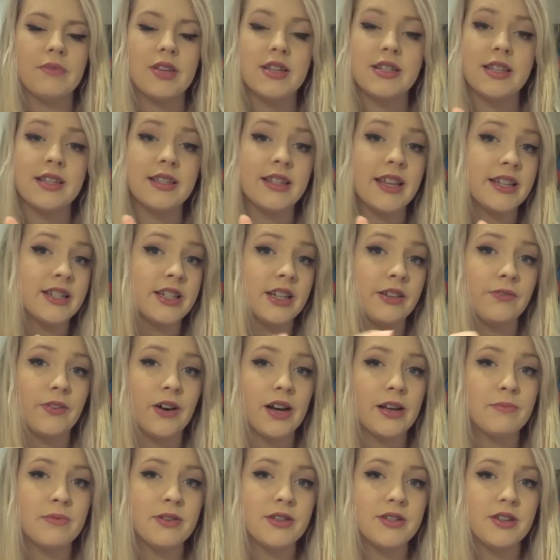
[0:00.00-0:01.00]
Synthetic
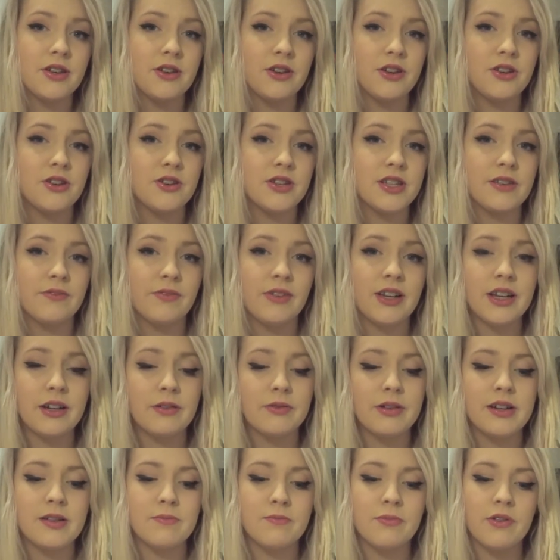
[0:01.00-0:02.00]
fibres, so you can use it for
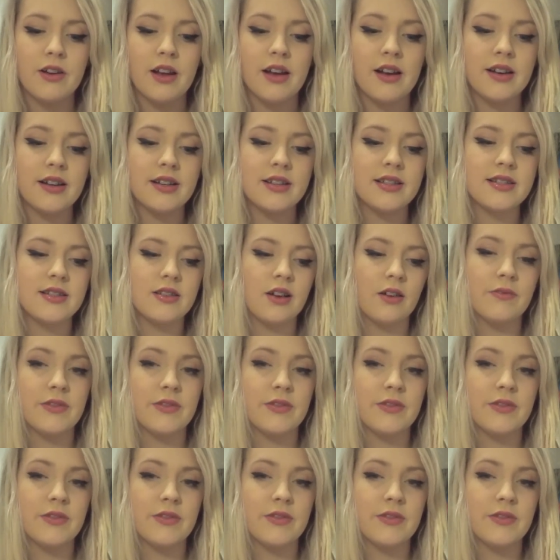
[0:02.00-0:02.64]
liquid products.